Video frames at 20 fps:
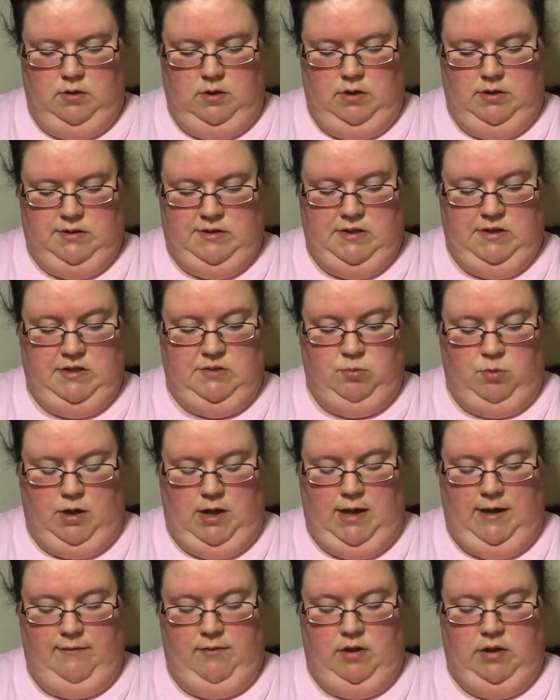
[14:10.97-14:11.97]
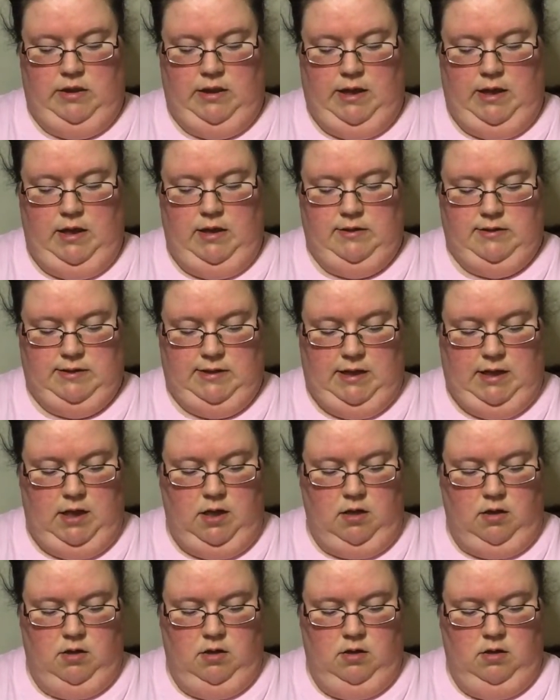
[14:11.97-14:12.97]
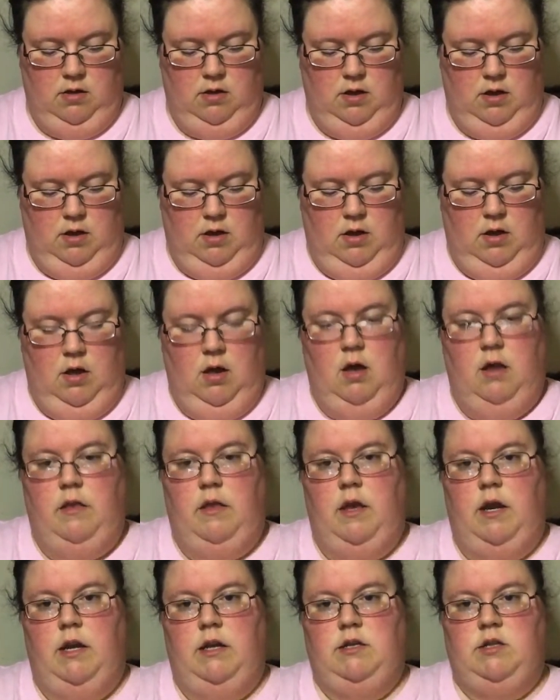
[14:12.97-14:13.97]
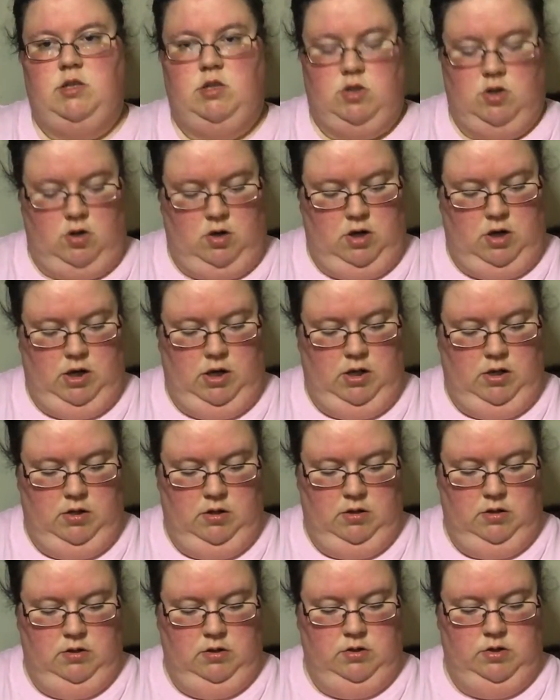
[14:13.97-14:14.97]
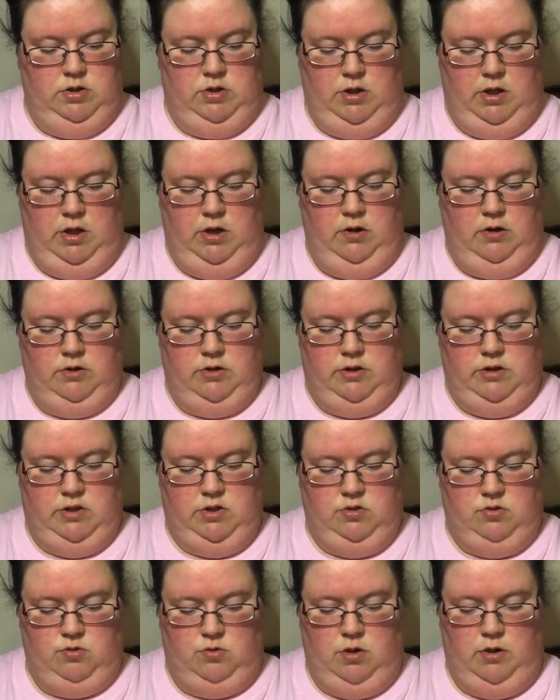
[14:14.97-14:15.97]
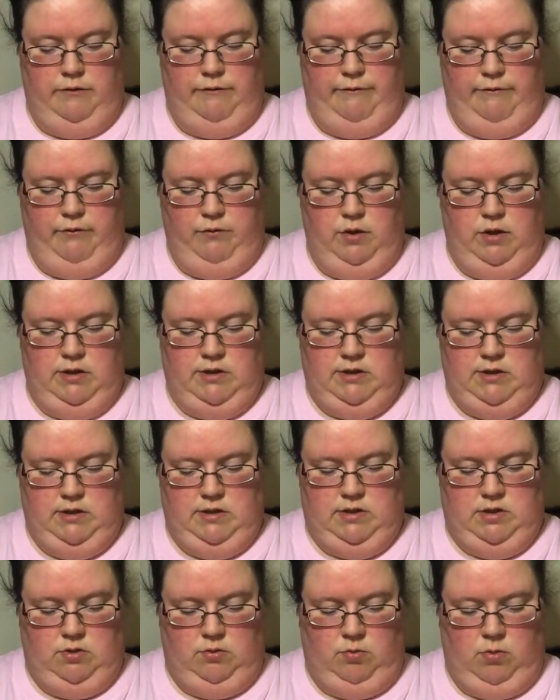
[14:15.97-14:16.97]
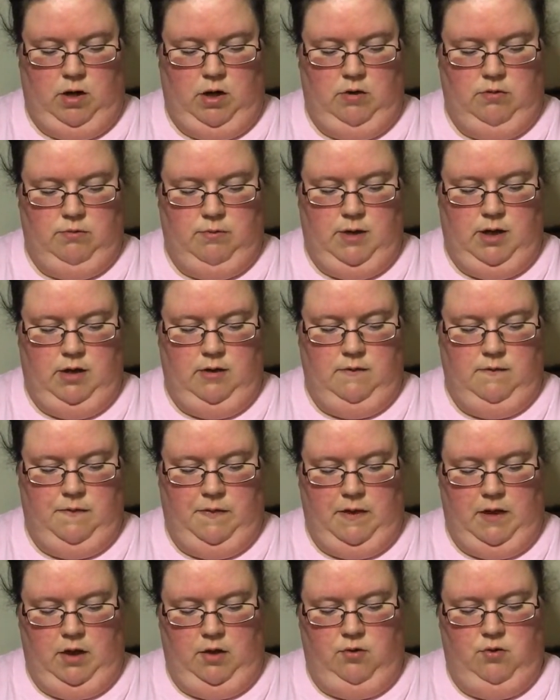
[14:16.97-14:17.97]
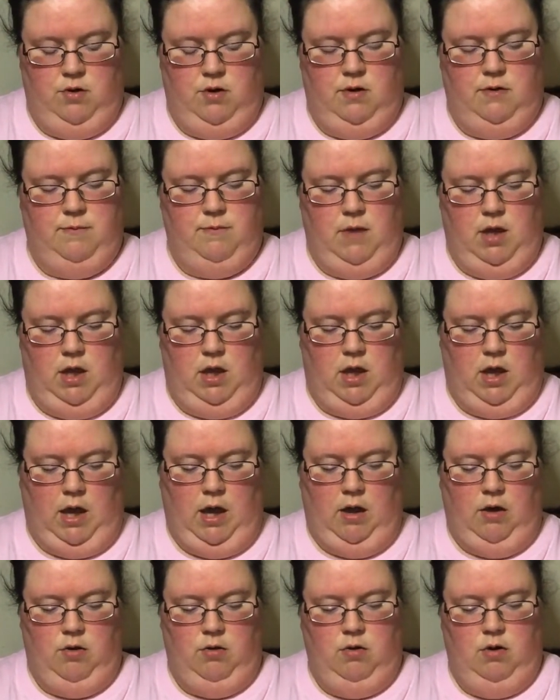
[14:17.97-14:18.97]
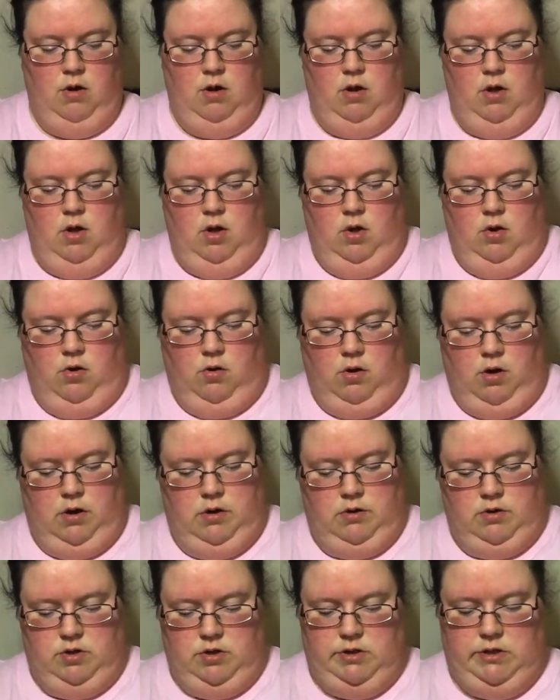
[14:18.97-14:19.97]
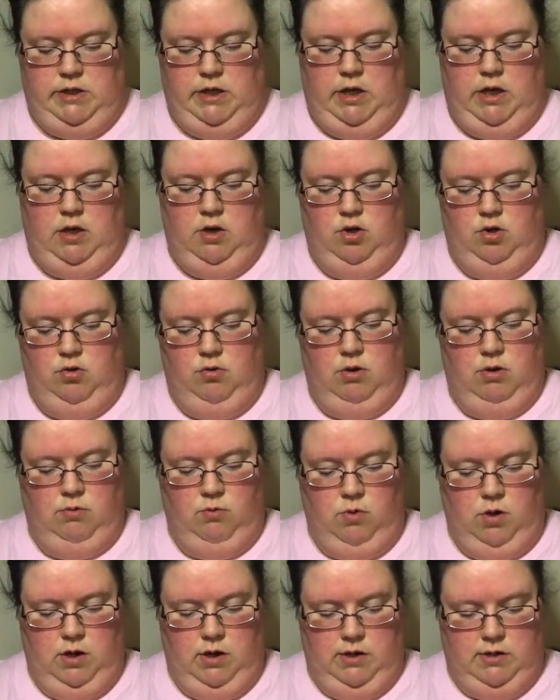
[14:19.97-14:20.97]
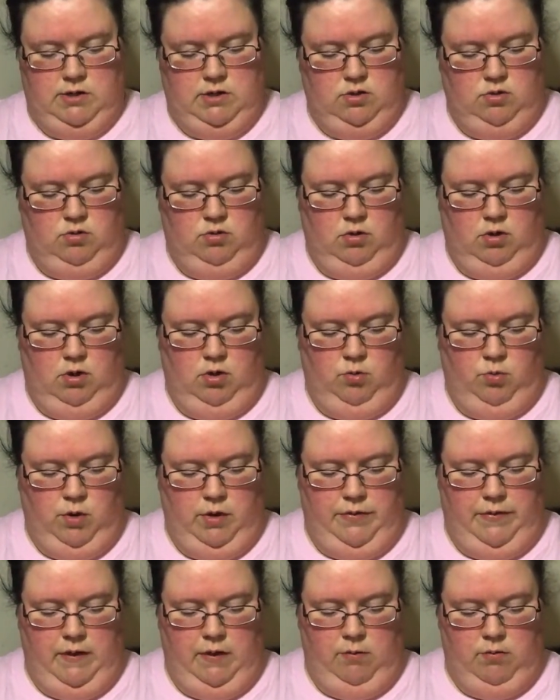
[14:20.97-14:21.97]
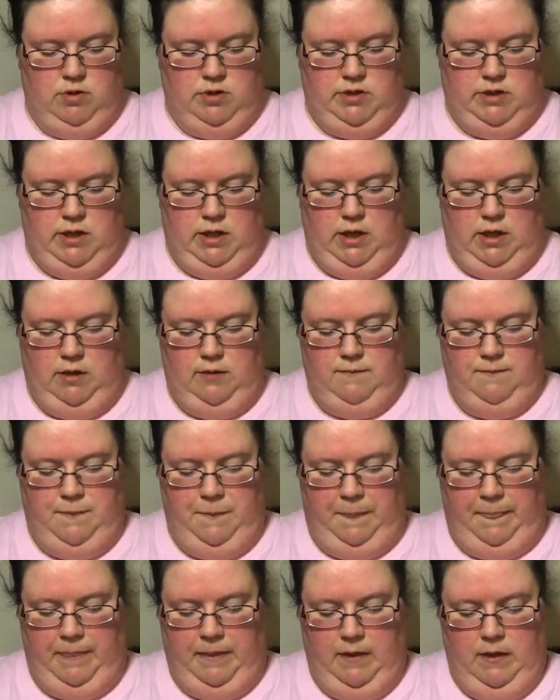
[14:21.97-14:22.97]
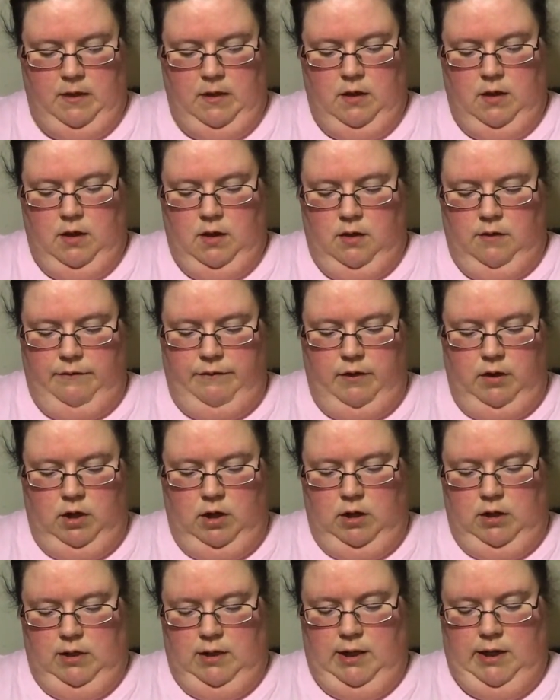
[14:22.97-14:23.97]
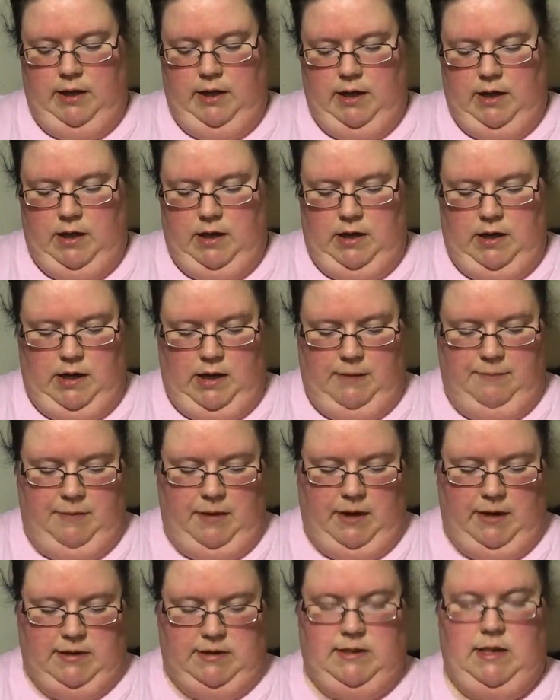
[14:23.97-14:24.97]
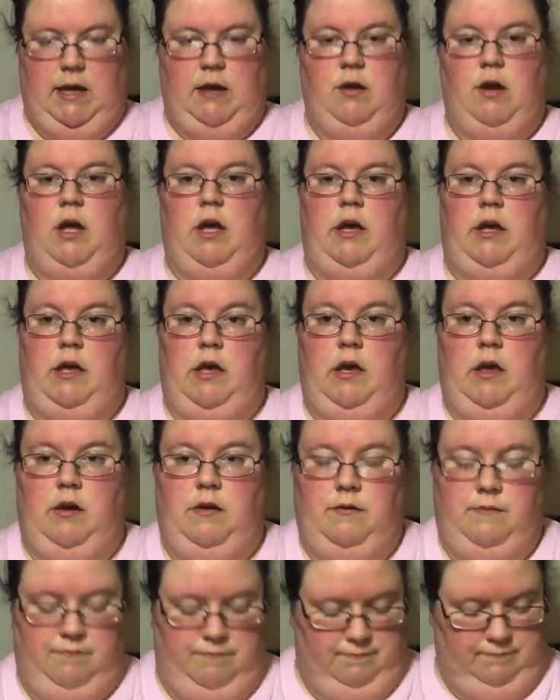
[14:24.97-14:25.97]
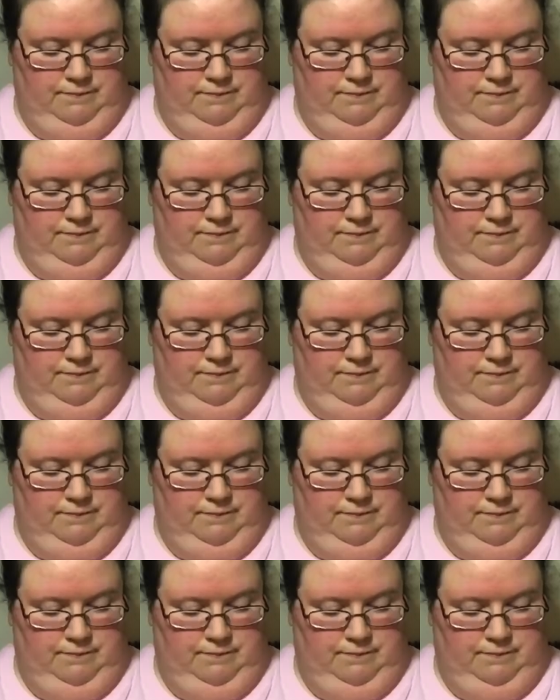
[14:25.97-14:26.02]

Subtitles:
is like? Then I started to hear distorted voices surround me. I couldn't make out or understand who it was or what they were saying. Feeling lightheaded, I passed out again.